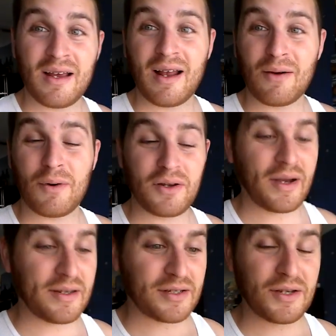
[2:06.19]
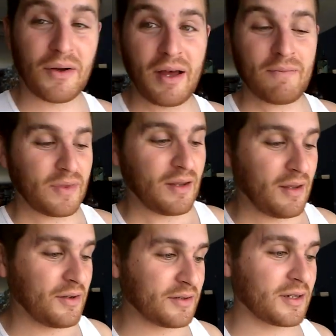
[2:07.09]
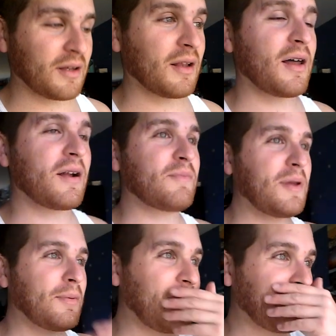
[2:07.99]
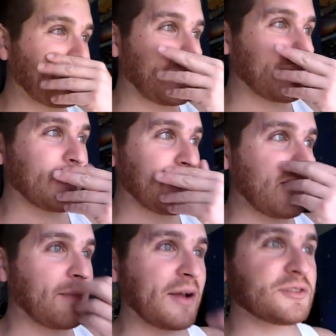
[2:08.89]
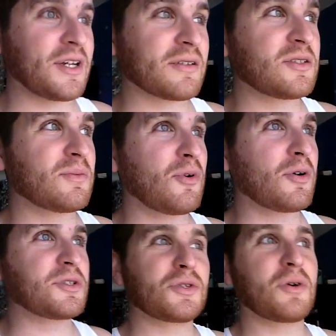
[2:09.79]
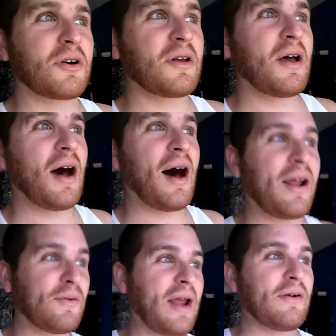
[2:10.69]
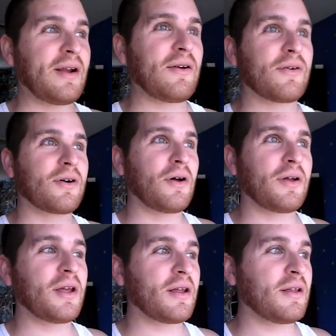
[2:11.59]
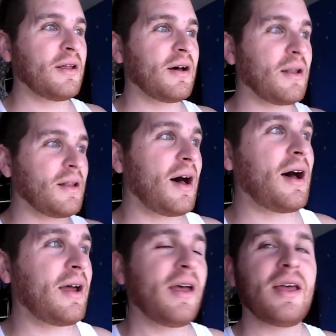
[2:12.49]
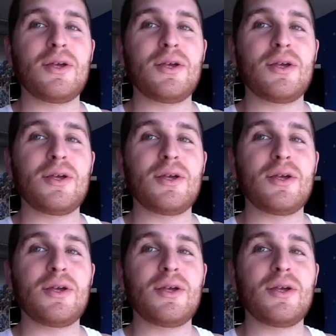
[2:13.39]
And I want you guys to know that there's a lot of people out there, a lot of Michael Jackson supporters who are irate right now, who are calling it a lie.